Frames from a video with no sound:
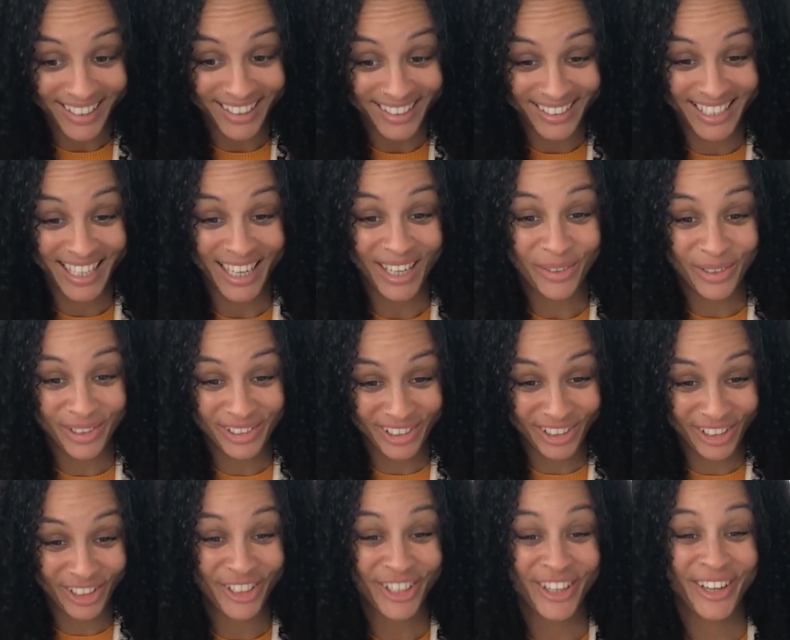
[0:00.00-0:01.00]
That was
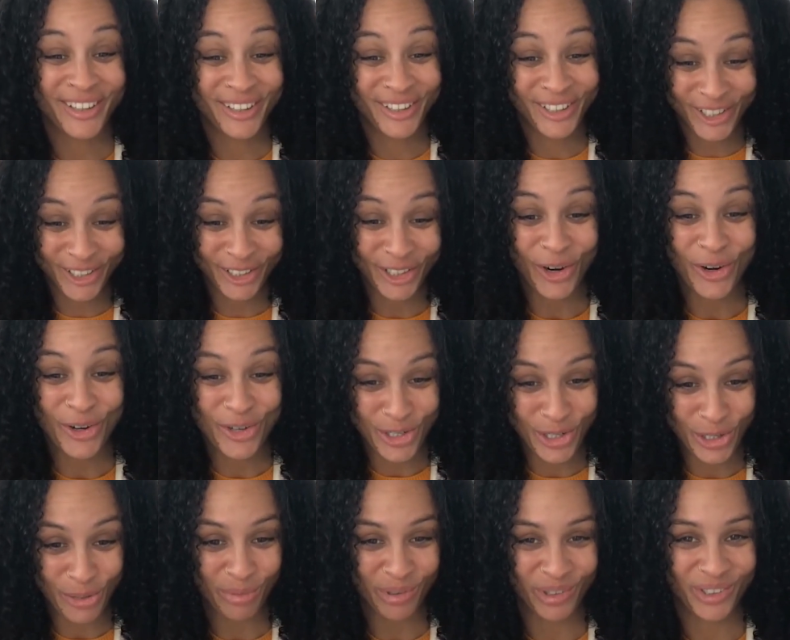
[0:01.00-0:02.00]
a
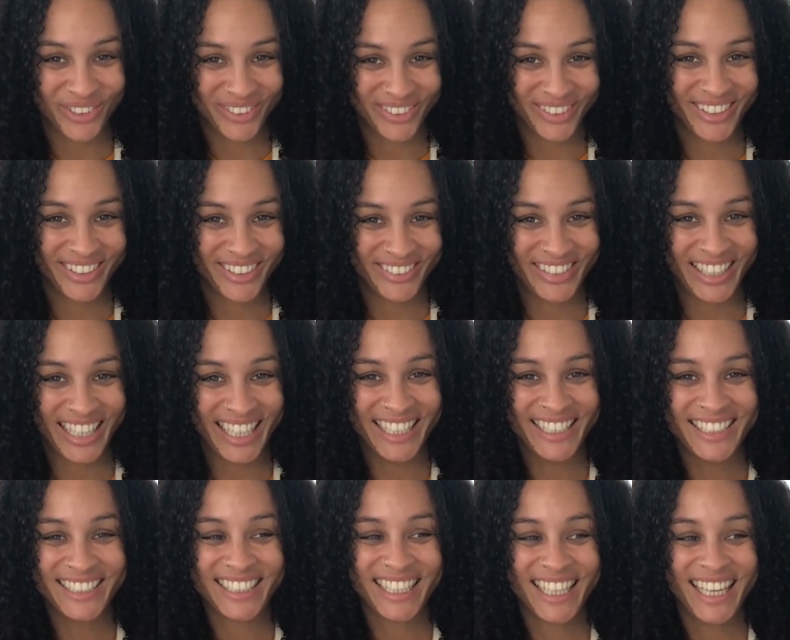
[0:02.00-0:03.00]
non-negotiable,
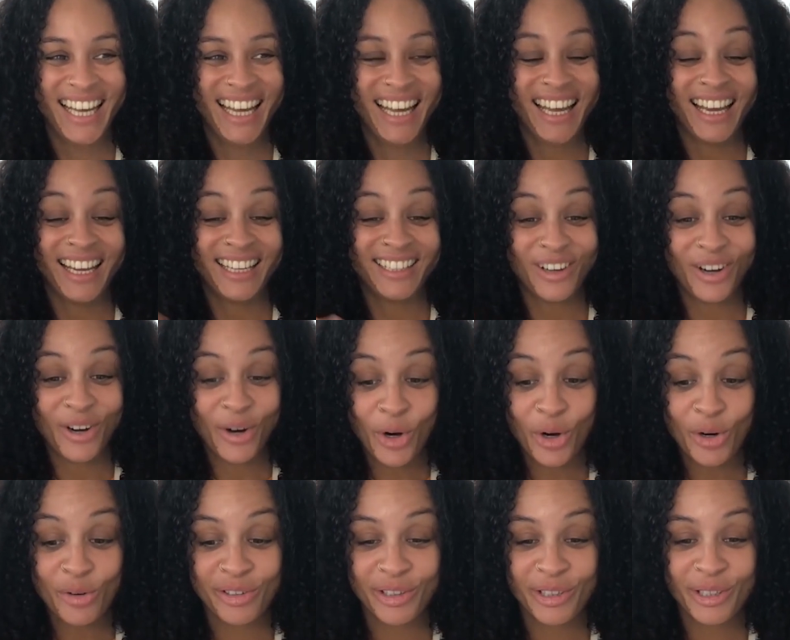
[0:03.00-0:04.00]
right? And
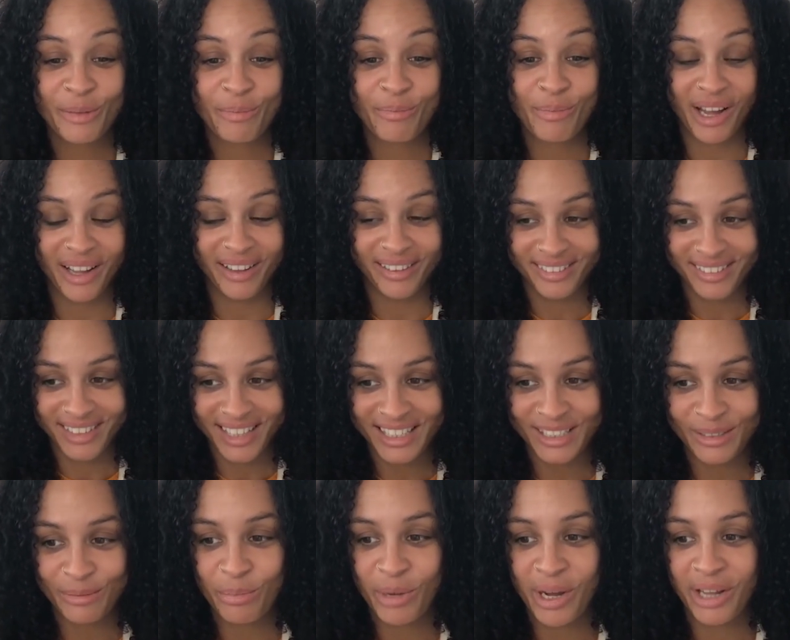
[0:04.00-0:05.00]
over the months,
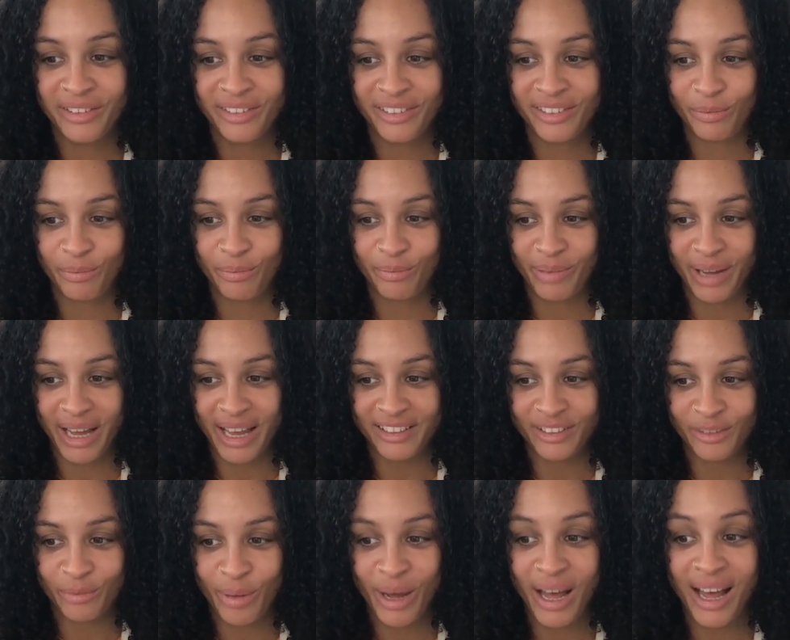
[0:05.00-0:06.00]
as months
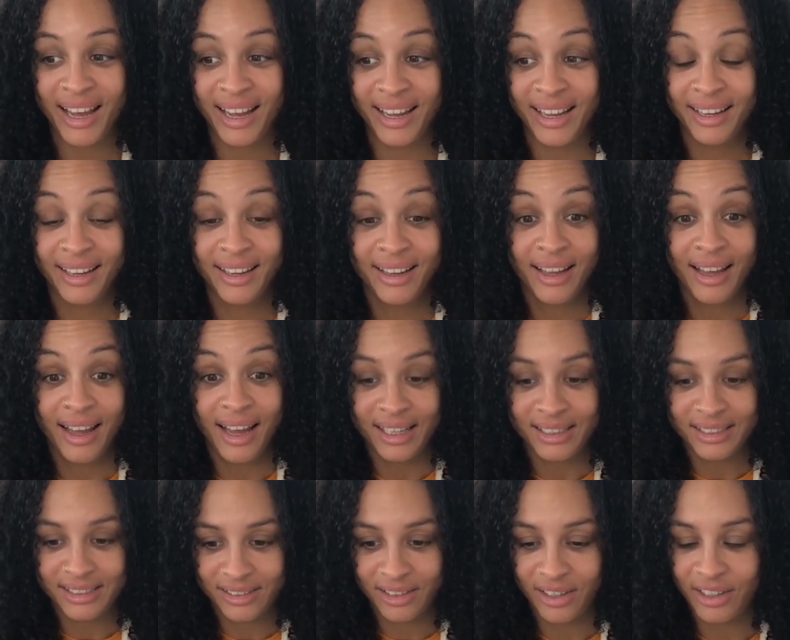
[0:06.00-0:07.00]
passed by,
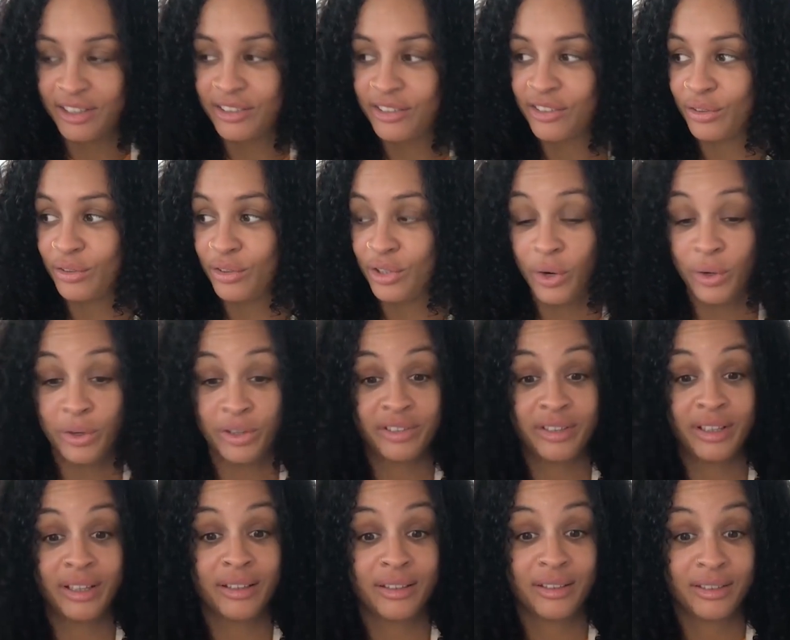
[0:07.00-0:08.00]
I started to notice
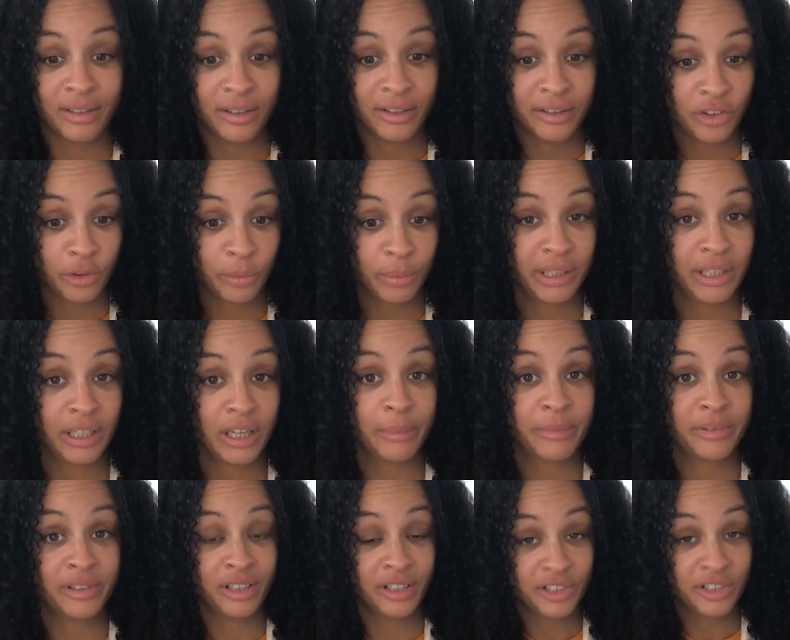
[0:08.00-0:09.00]
that it started to
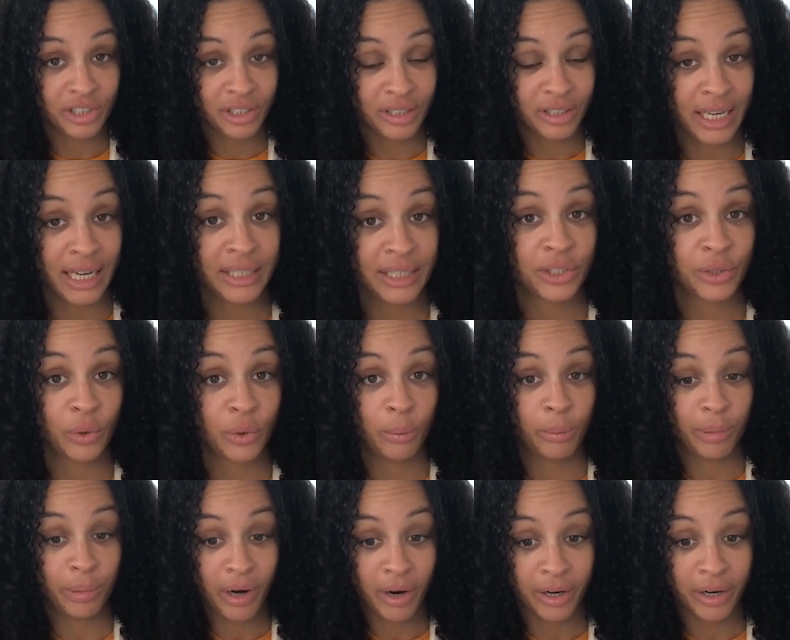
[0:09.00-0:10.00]
become such a natural
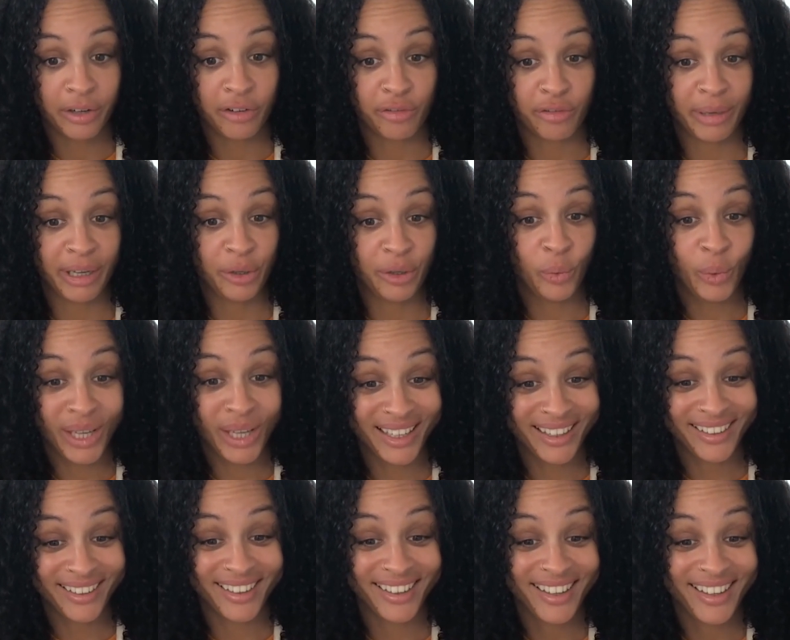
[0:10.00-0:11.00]
part of my
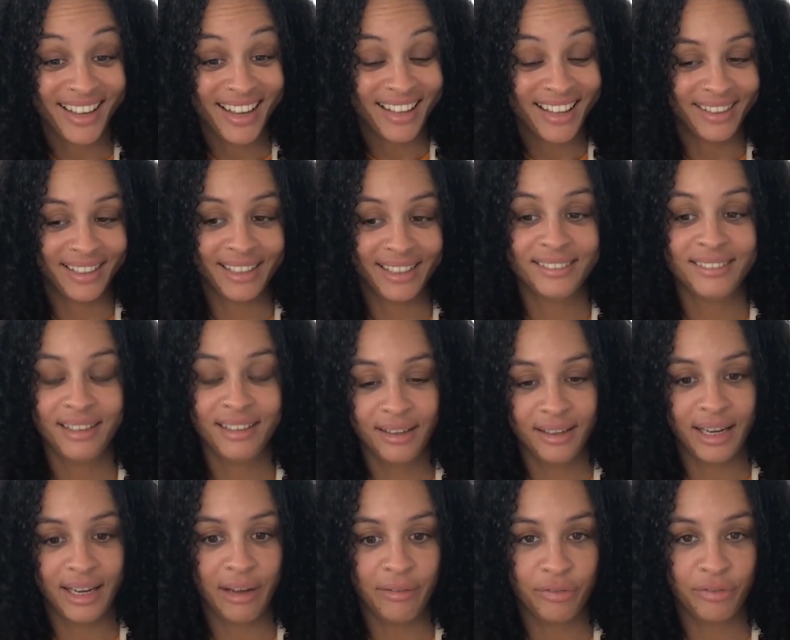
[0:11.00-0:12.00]
week that I
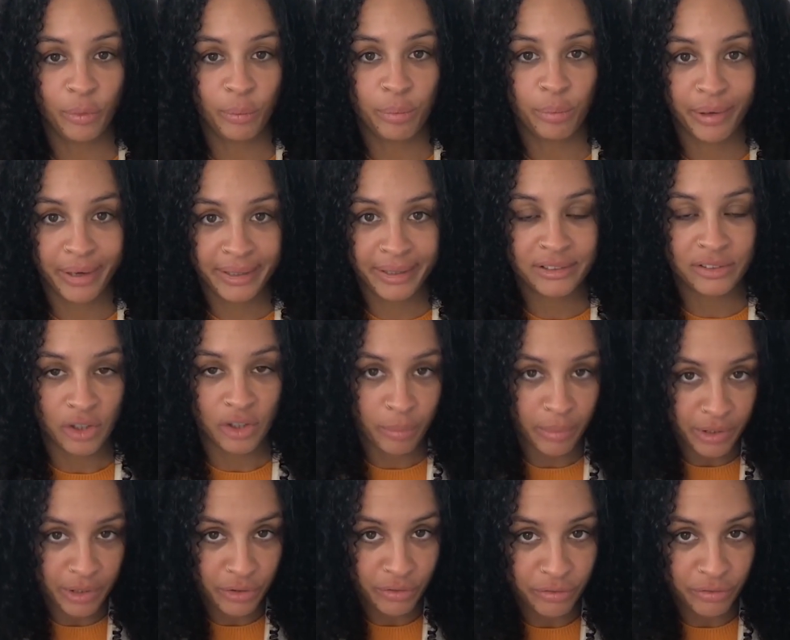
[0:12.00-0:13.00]
didn't have to bring so
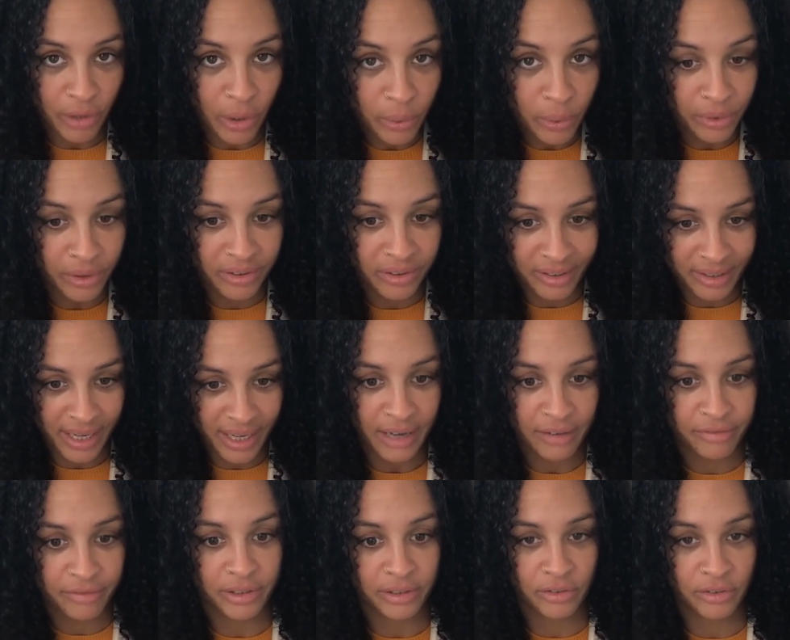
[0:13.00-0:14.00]
much focus and
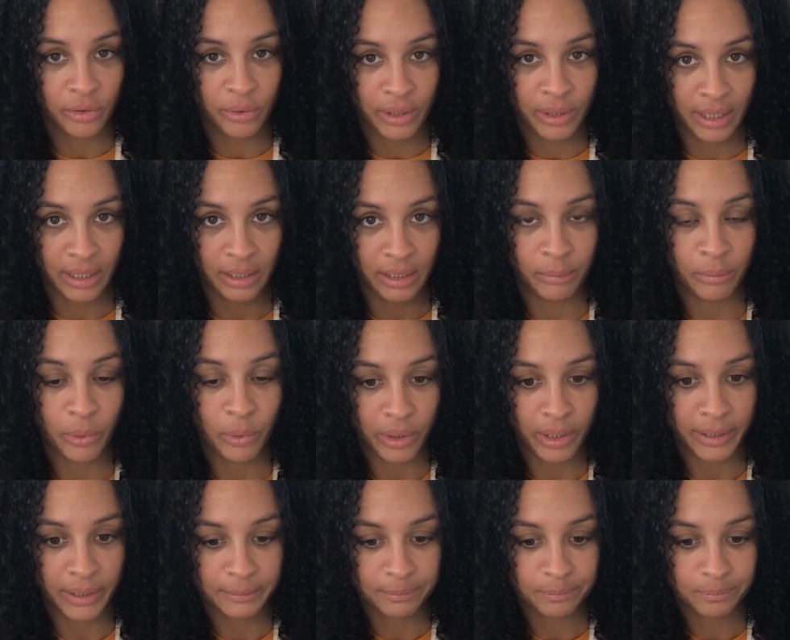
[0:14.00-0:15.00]
effort to it
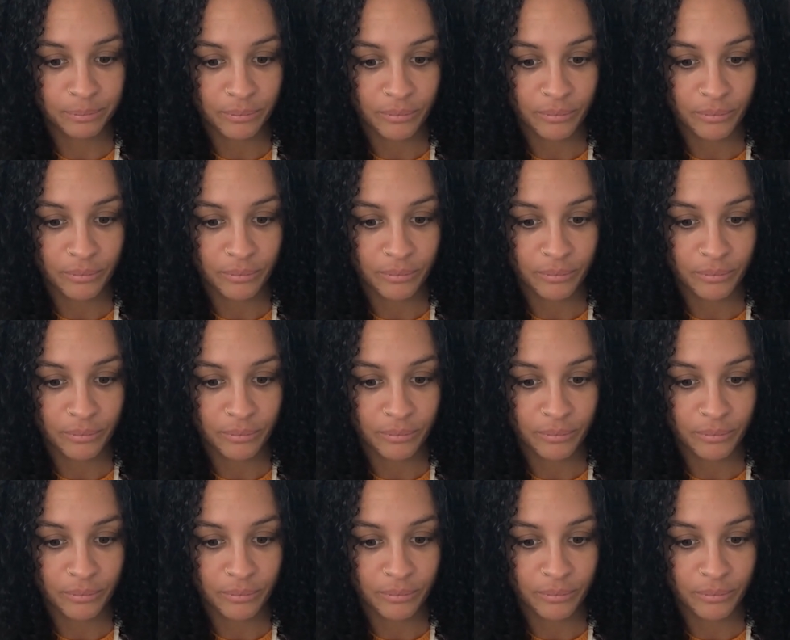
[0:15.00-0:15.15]
anymore.